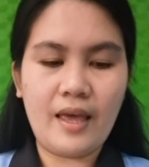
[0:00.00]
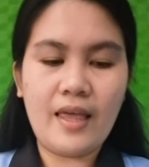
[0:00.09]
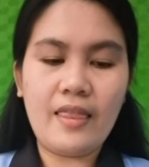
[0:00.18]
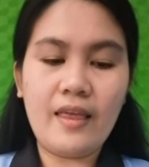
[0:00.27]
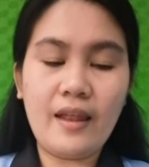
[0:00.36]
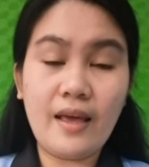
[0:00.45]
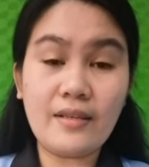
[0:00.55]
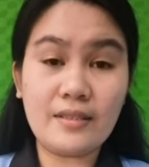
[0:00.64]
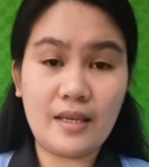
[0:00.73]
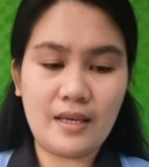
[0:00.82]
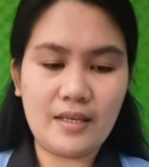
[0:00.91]
The
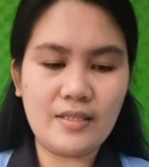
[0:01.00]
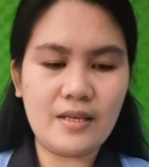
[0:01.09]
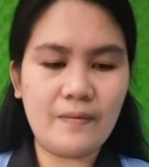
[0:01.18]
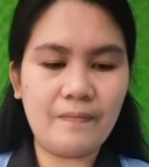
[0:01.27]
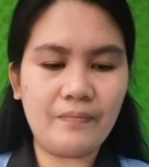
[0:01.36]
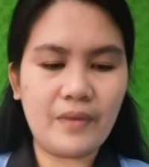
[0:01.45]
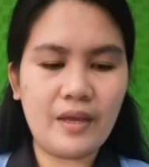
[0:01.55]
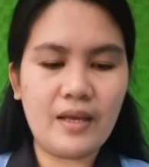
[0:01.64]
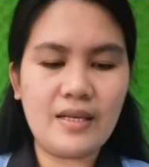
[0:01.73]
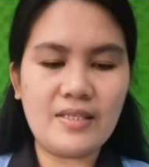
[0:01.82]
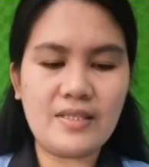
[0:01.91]
next is
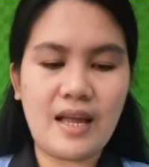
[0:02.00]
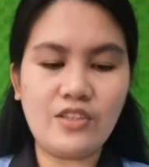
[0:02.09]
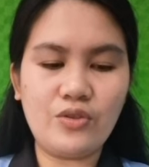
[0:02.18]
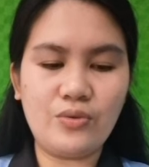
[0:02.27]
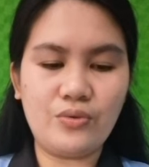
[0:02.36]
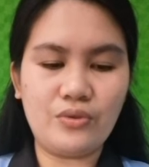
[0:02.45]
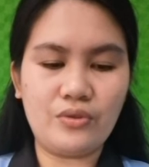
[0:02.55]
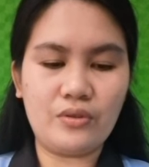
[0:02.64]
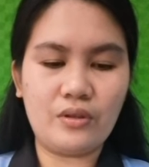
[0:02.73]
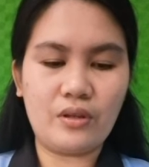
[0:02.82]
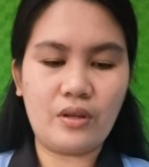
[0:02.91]
statutes,
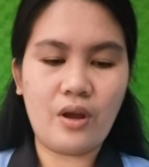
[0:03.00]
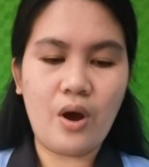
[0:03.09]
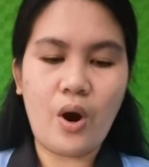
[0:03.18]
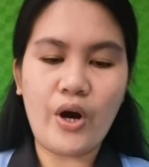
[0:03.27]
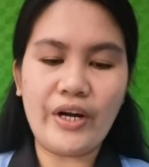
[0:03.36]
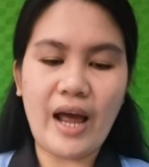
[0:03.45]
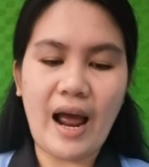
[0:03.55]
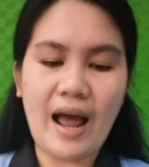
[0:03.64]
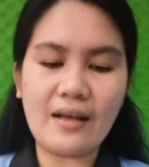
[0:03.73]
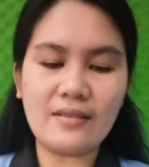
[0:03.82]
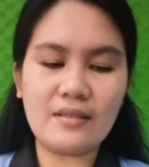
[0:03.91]
or the
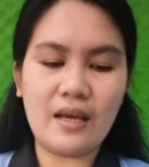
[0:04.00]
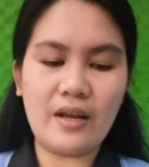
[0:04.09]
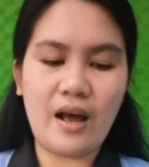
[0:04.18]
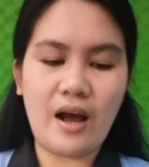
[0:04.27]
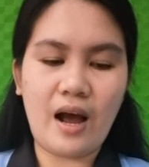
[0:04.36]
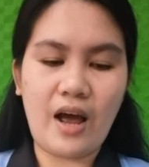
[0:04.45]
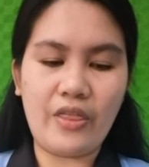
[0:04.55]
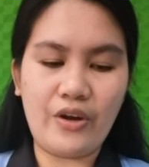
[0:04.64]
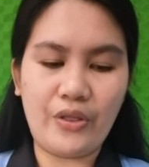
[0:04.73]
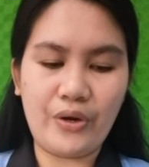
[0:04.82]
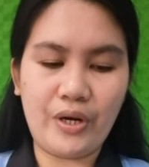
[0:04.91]
acts and
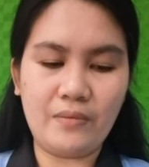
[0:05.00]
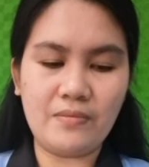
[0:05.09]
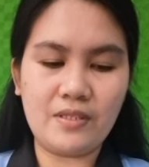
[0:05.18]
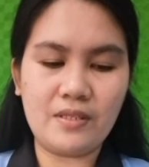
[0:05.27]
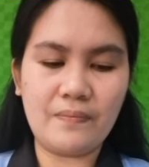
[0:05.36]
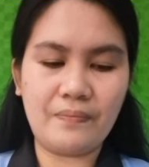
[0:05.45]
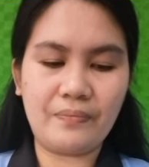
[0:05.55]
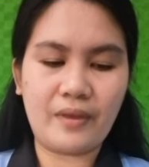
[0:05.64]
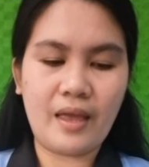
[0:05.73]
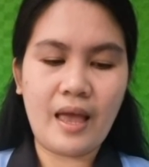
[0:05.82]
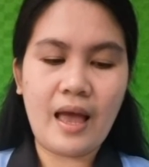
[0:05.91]
other terms.
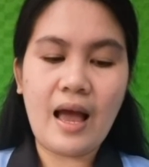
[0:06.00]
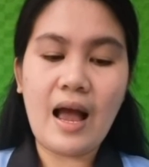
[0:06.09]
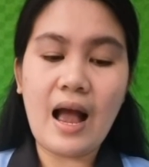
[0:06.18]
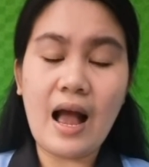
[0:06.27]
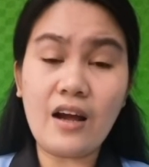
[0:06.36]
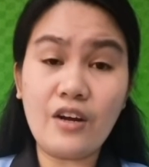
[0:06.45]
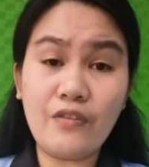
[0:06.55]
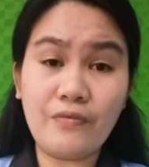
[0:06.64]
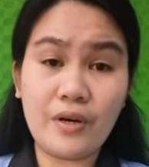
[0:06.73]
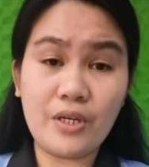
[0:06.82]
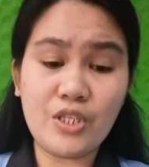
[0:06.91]
Act
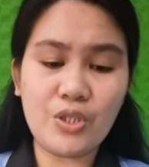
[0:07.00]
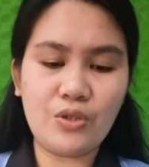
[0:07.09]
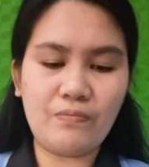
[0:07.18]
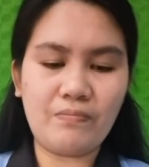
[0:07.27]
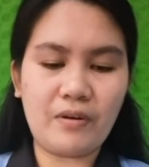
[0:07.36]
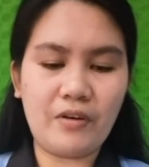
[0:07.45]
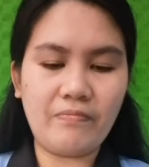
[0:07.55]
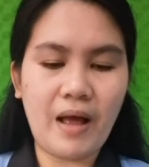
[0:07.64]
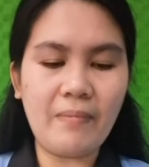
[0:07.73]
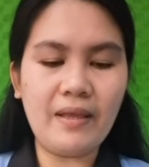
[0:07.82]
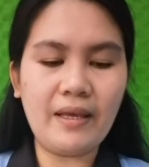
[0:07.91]
refers to
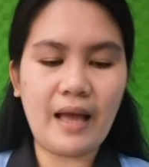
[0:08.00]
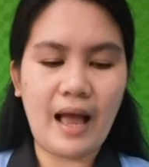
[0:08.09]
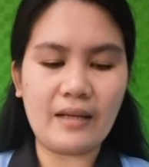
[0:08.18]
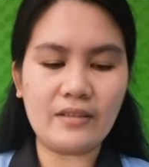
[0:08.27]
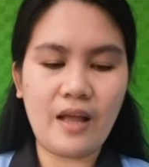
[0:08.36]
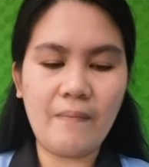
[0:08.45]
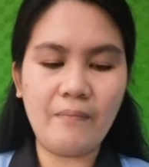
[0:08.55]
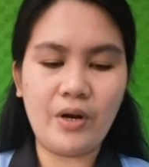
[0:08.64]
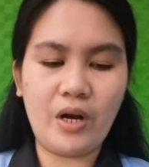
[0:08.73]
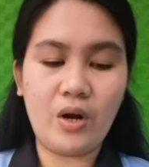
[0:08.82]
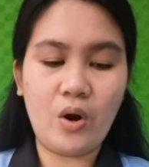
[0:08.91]
Republic Act
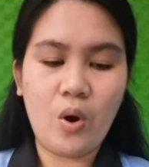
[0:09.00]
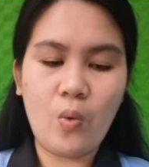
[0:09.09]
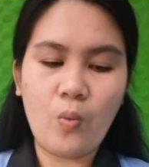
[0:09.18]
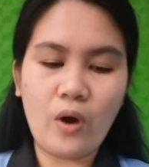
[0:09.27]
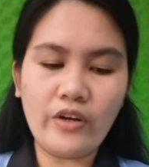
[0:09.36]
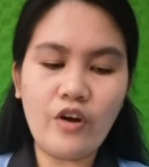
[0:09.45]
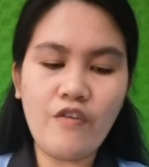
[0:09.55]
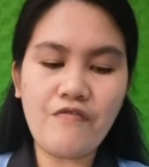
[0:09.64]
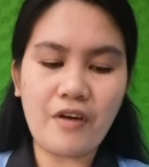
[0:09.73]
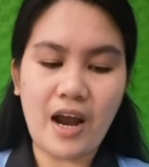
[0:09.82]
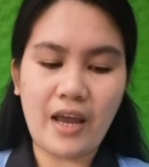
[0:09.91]
number
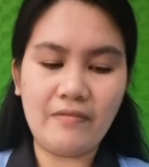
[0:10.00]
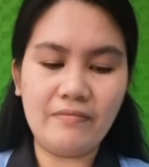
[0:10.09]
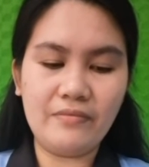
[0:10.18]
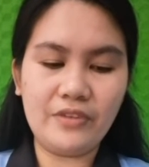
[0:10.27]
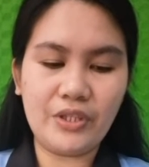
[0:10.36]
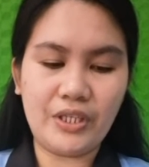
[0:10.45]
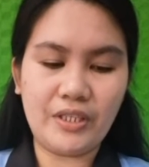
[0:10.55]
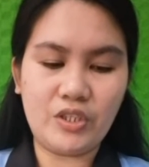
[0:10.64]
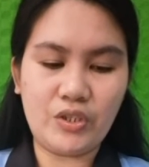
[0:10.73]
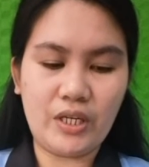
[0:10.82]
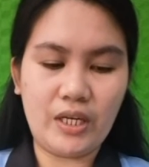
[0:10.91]

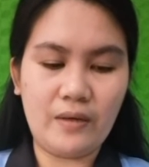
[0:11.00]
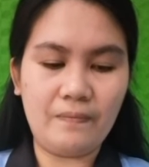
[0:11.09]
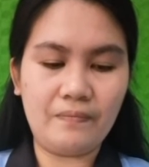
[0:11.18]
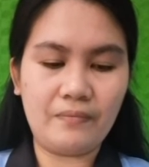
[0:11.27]
105-33.